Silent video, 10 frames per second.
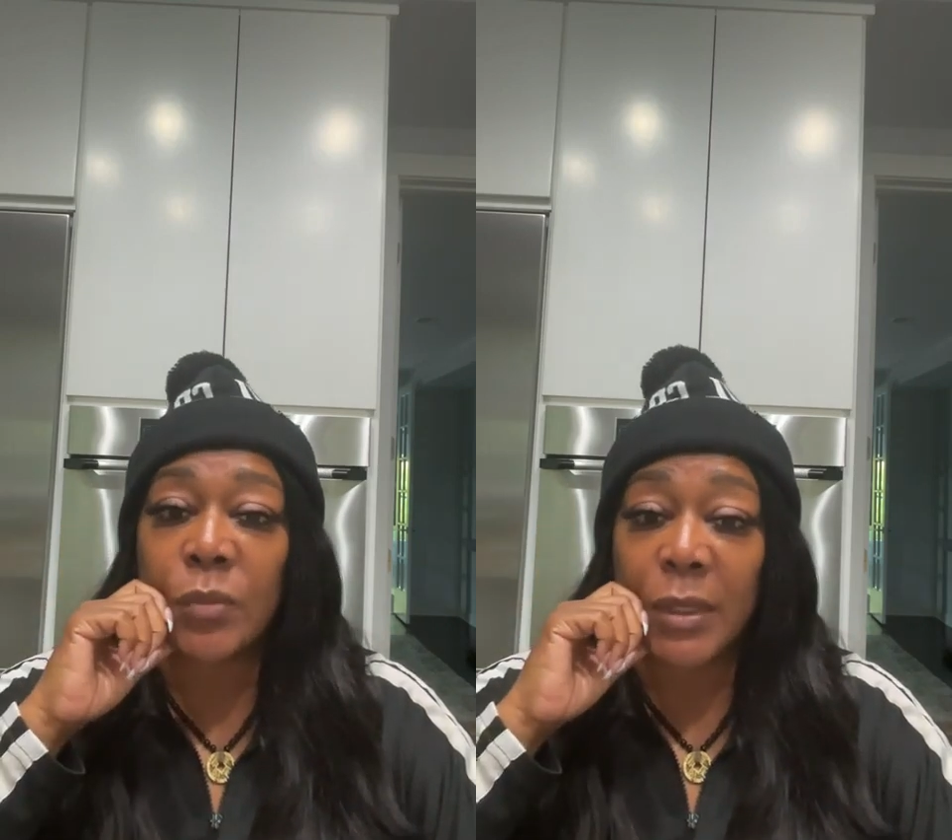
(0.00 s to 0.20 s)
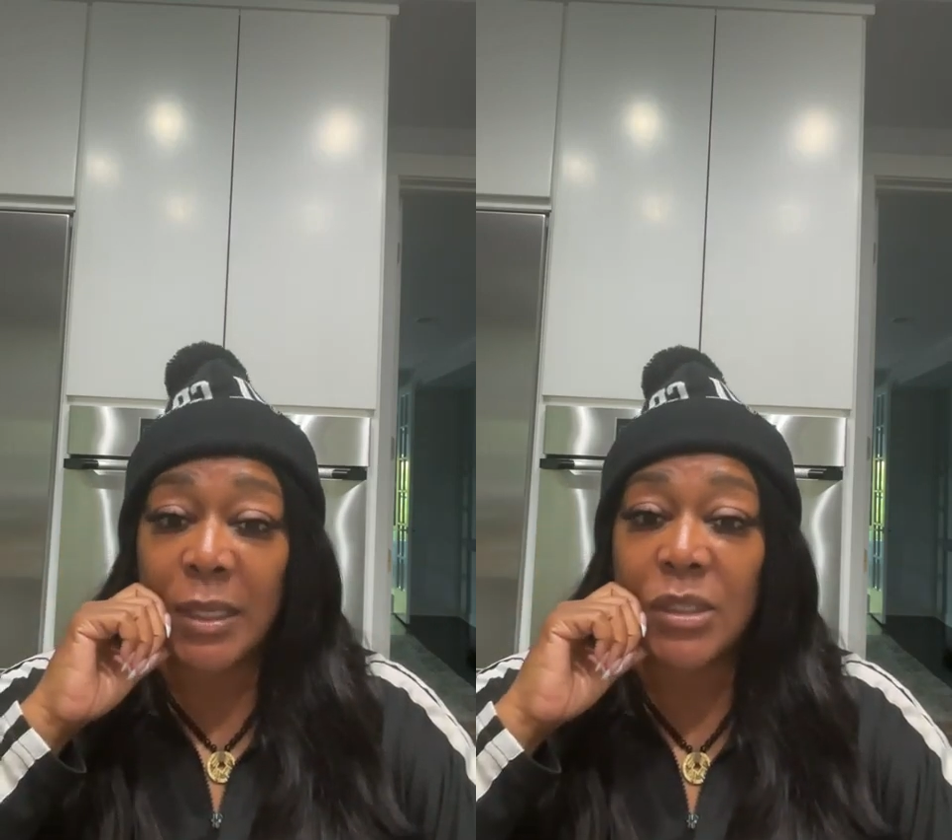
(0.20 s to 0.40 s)

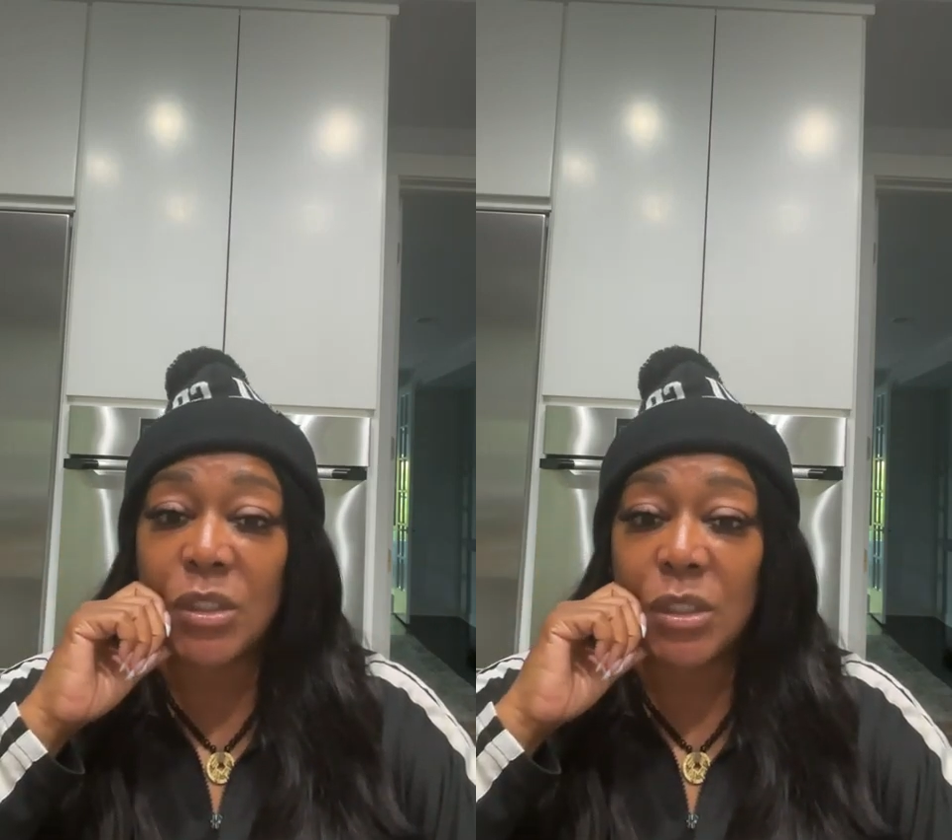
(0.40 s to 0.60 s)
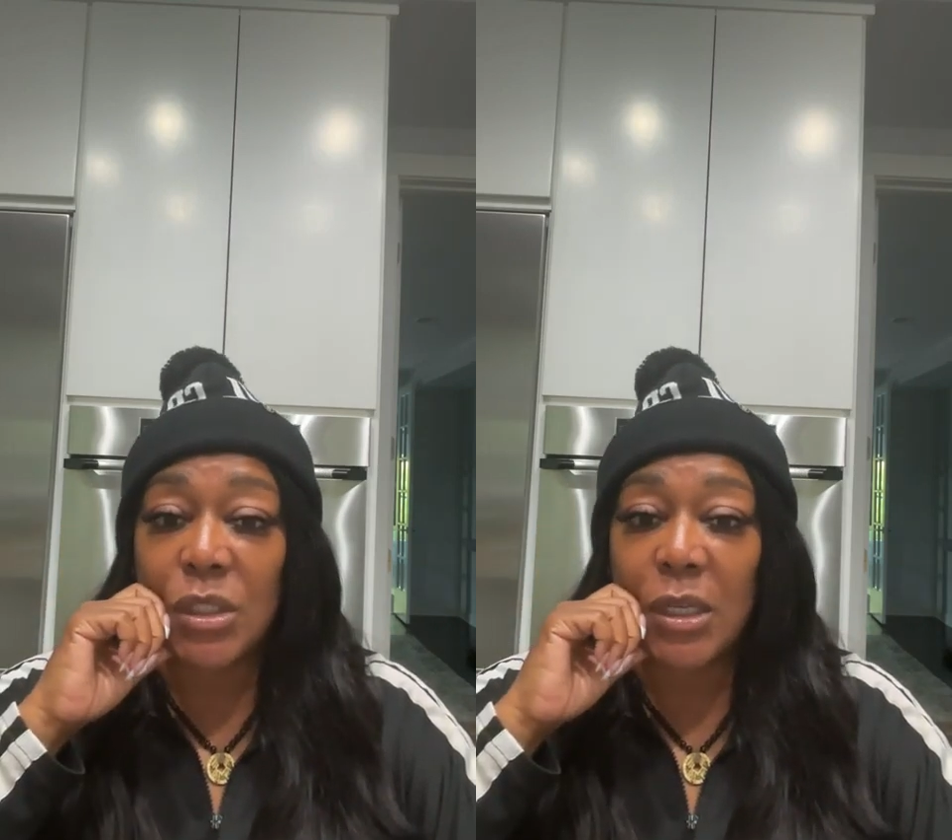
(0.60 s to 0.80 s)

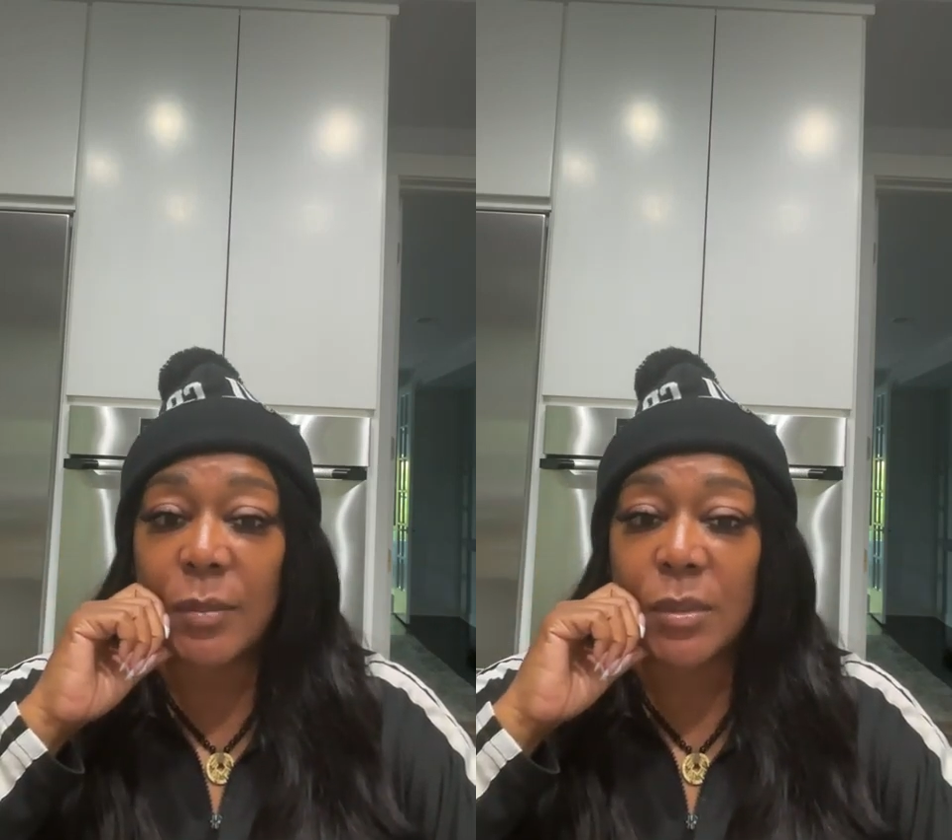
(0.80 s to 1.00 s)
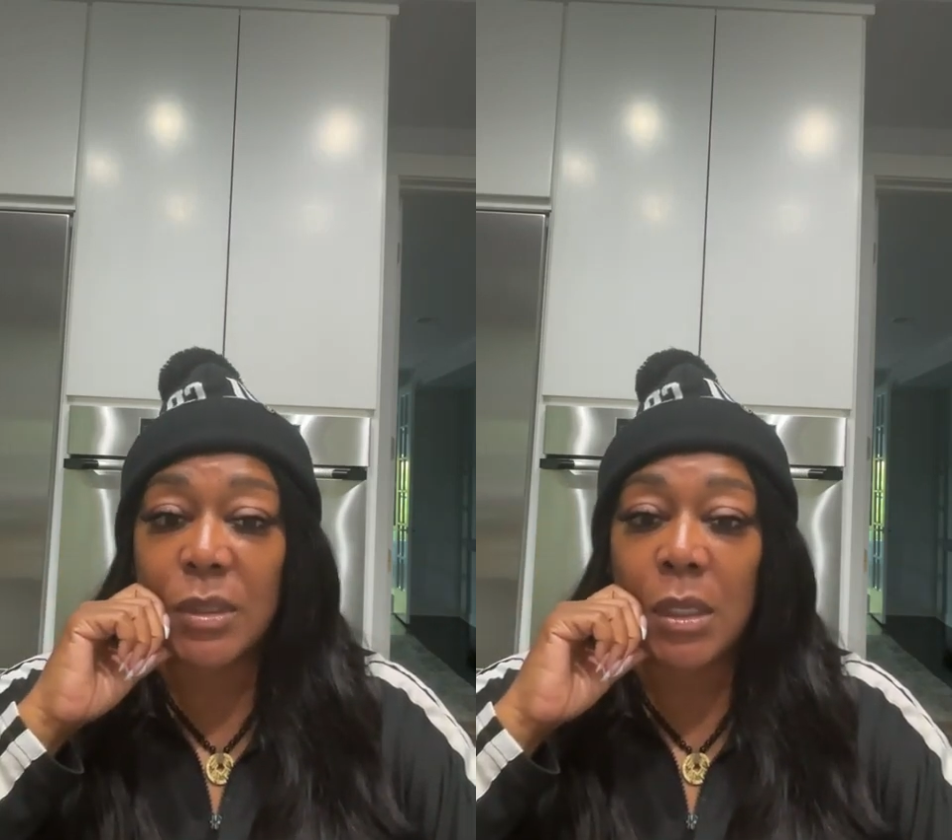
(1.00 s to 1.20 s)

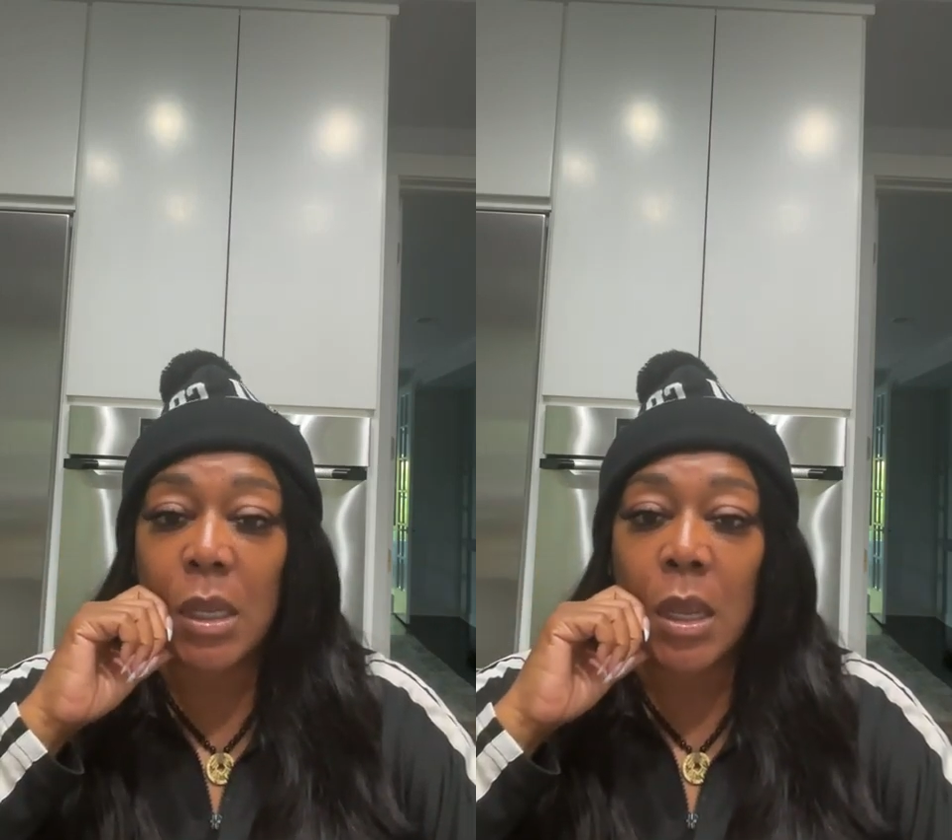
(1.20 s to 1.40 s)
relationships.